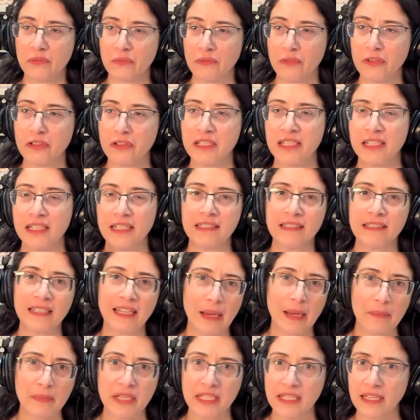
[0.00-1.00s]
Rockset,
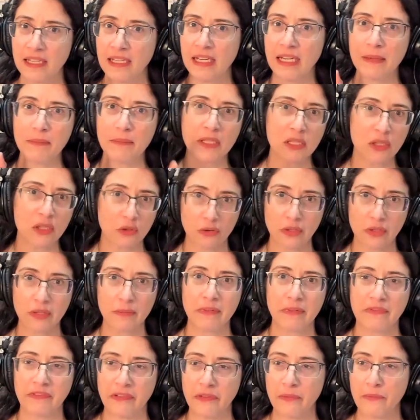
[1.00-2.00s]
Timescale. I'm sorry
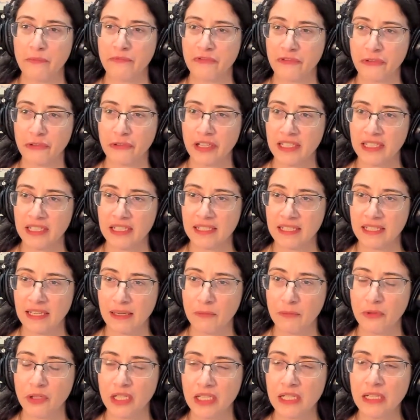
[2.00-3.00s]
if I'm forgetting
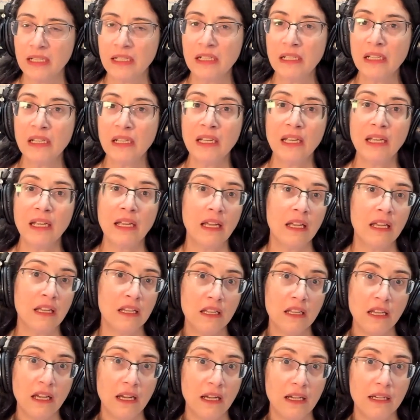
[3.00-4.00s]
someone.
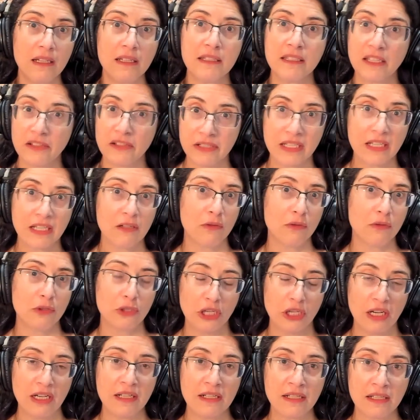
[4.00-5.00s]
There is a good
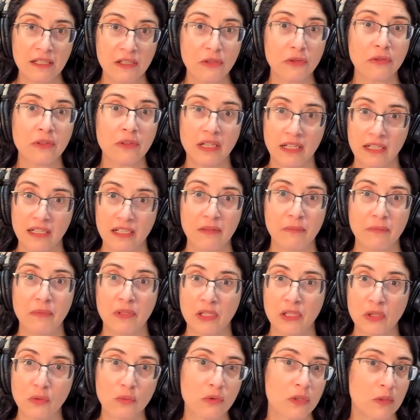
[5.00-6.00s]
chance your
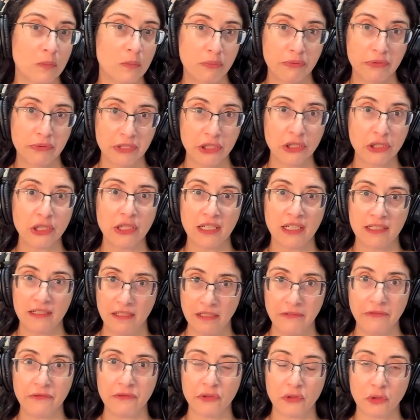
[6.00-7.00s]
customers would appreciate
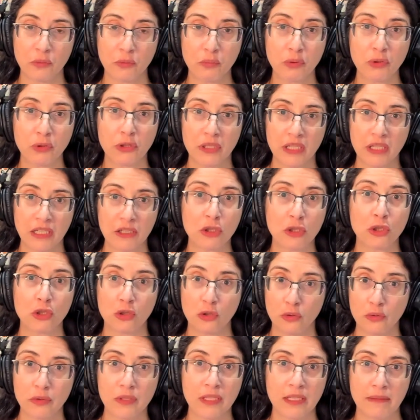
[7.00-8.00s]
if your product
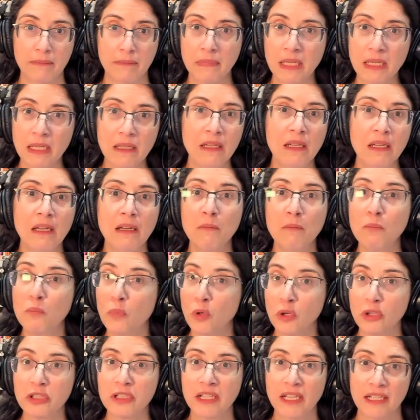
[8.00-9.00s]
showed them
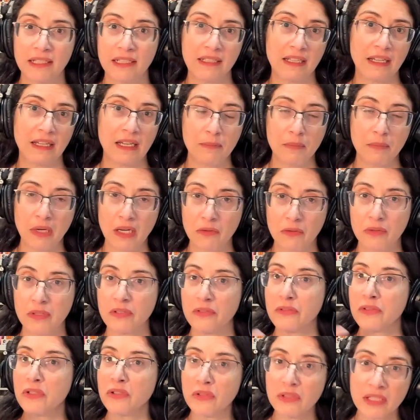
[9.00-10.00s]
more data about
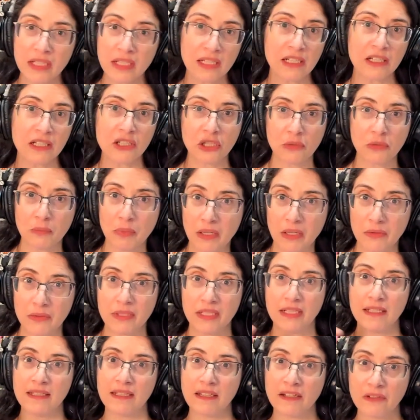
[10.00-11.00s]
their usage, about
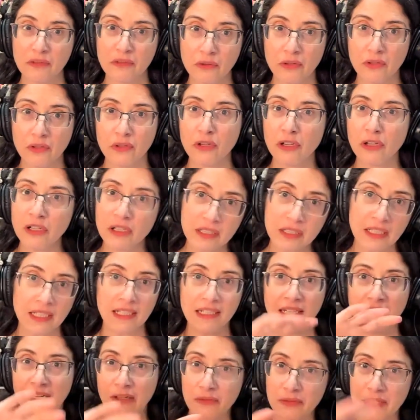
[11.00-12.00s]
things that are going on,
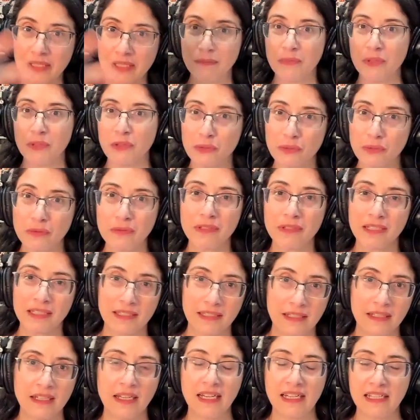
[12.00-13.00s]
allowed them to
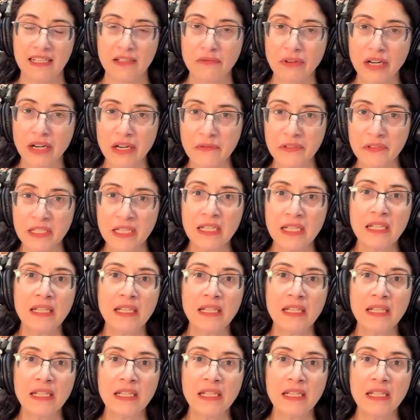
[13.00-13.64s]
see nice graphs.